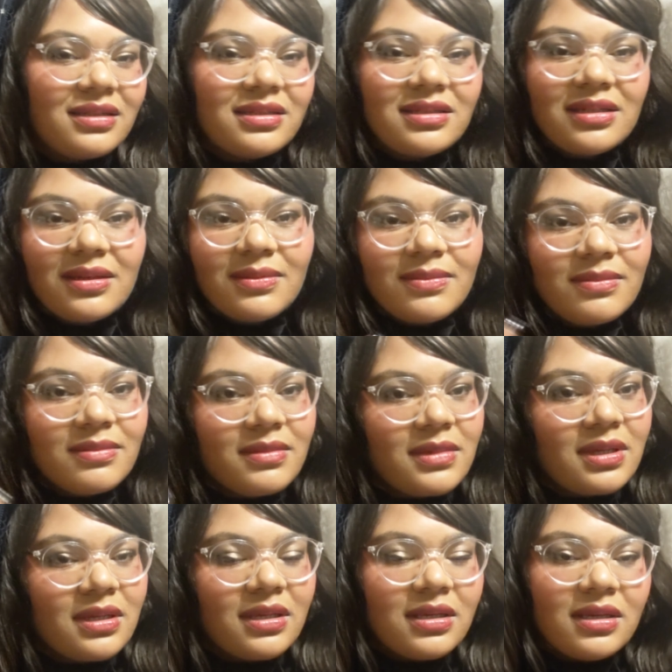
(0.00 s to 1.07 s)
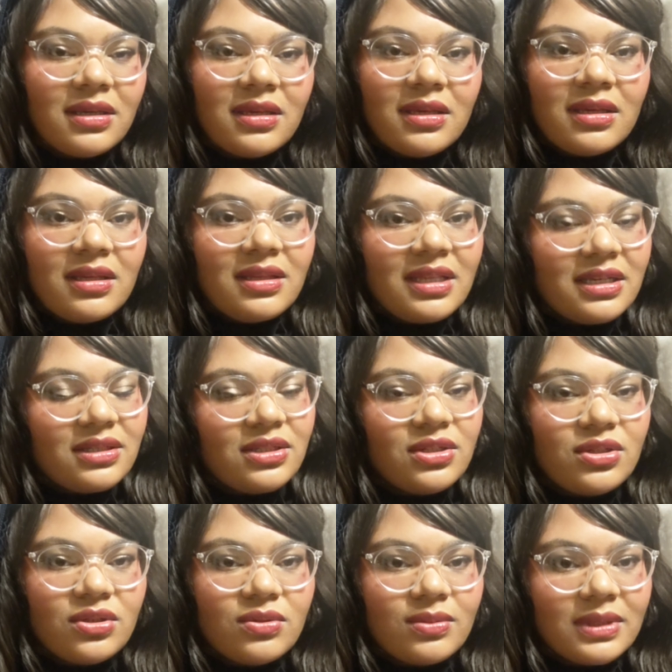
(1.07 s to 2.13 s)
some things to
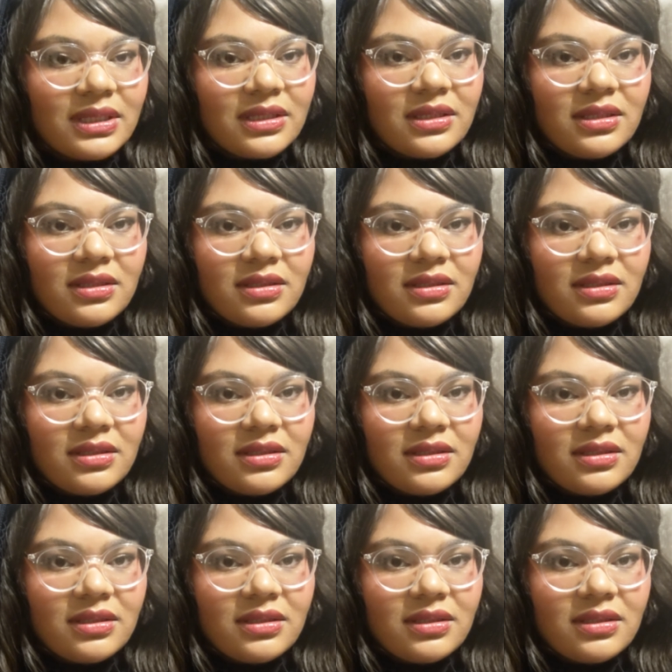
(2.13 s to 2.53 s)
do with